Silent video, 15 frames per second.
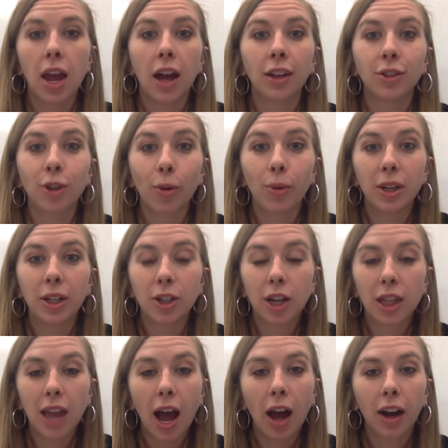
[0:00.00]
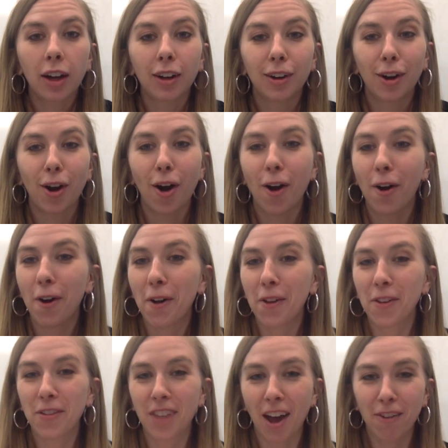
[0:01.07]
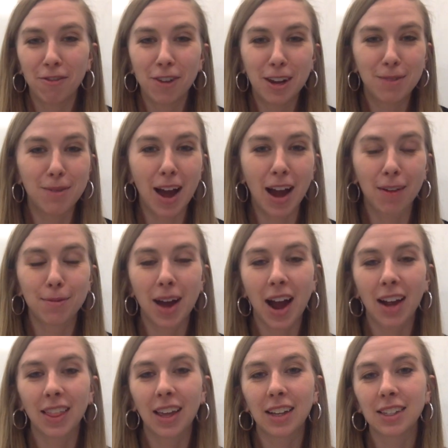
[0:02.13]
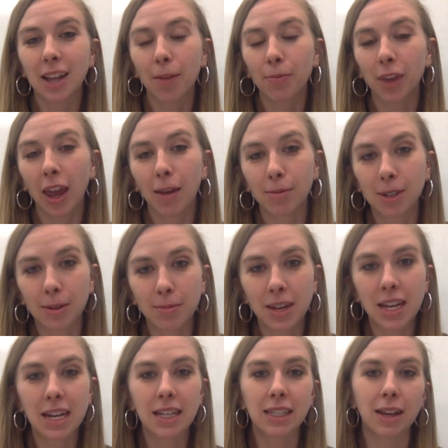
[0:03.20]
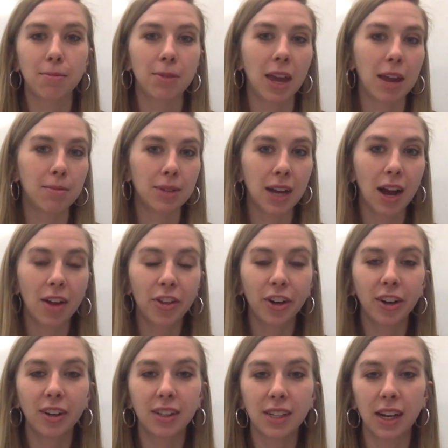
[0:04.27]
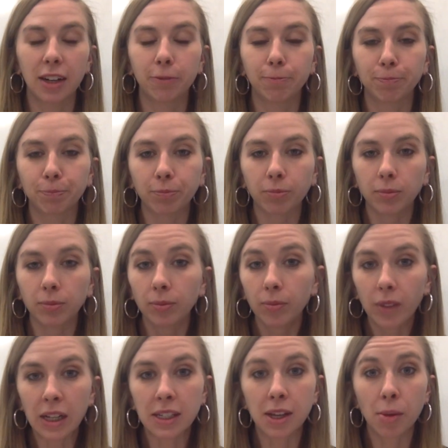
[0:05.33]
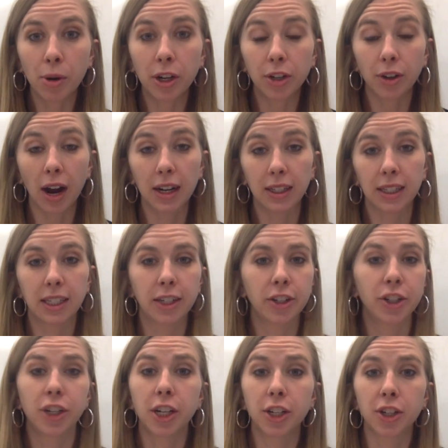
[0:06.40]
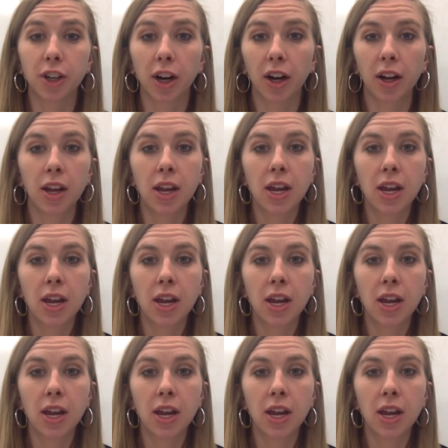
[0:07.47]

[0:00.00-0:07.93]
And so we took all of that feedback back, that some came to me, some came to others, and some went directly to Ginger,